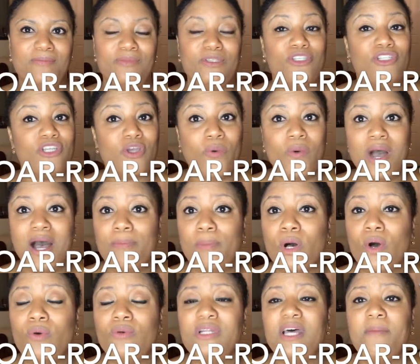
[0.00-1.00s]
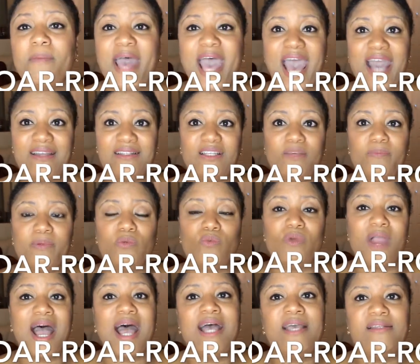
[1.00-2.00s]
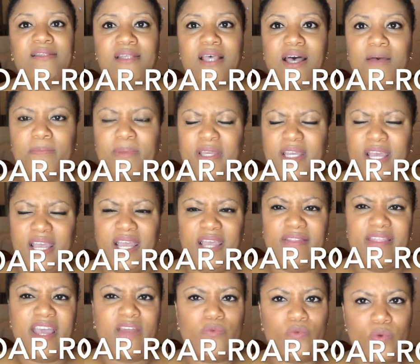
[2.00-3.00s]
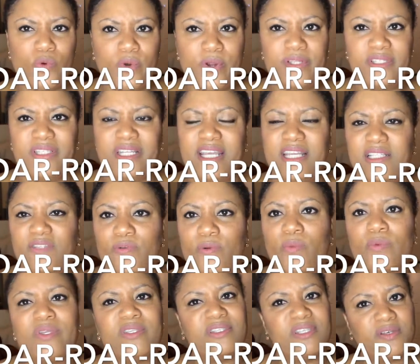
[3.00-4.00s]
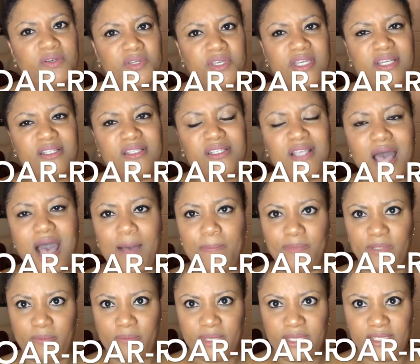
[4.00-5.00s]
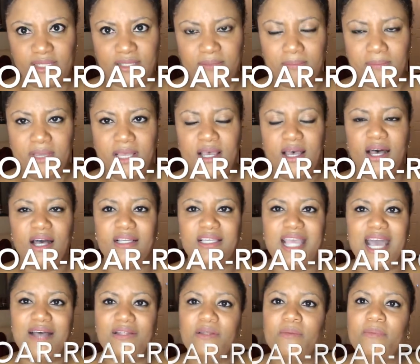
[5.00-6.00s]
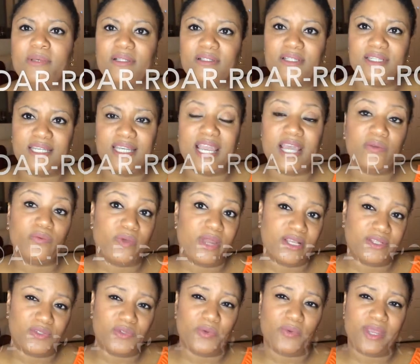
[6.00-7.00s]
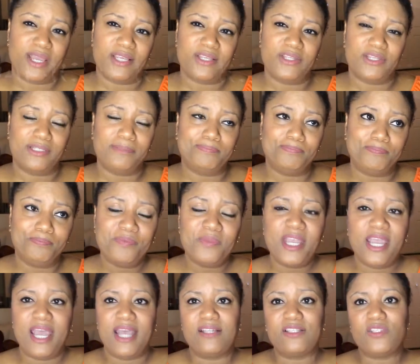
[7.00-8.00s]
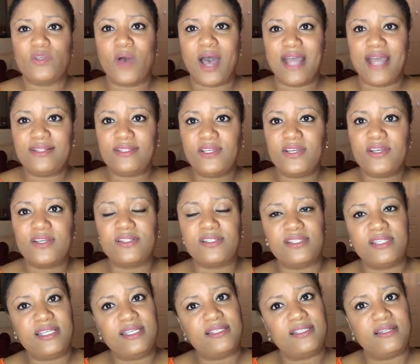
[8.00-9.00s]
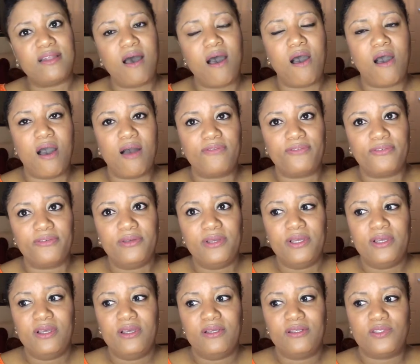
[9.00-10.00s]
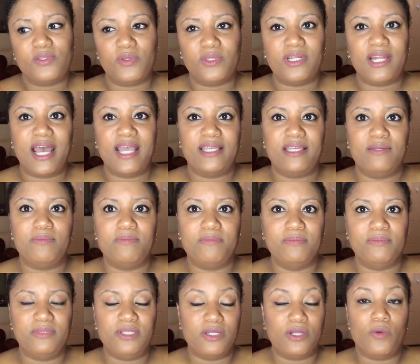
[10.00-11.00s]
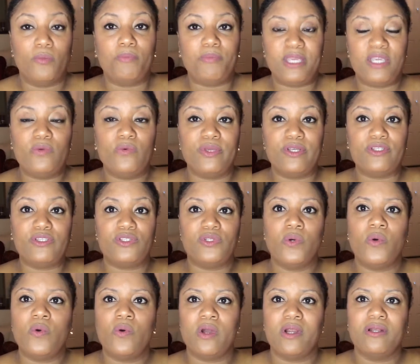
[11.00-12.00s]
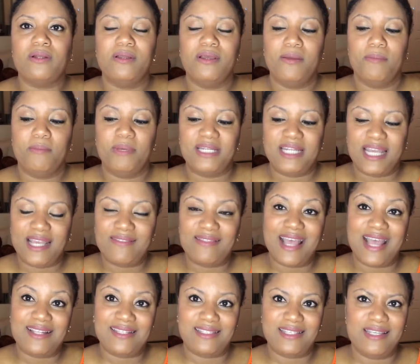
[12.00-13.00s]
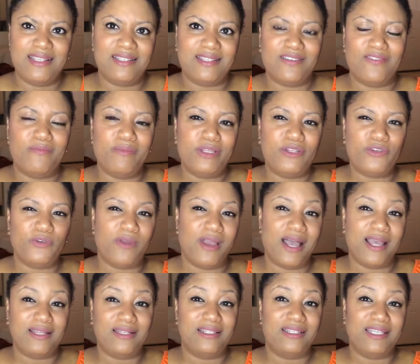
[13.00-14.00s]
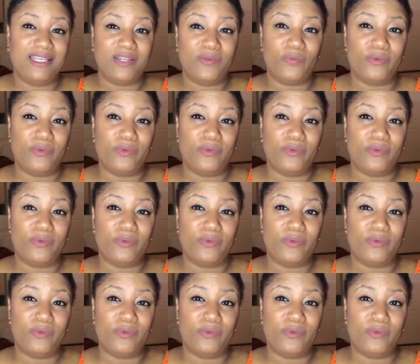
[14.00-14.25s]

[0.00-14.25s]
show up, own up, act up, and rise up. And that ROAR stands for resilience, optimism, accountability, and restoration. And so I took a season off so that I could, be restored. But in that season of me trying to get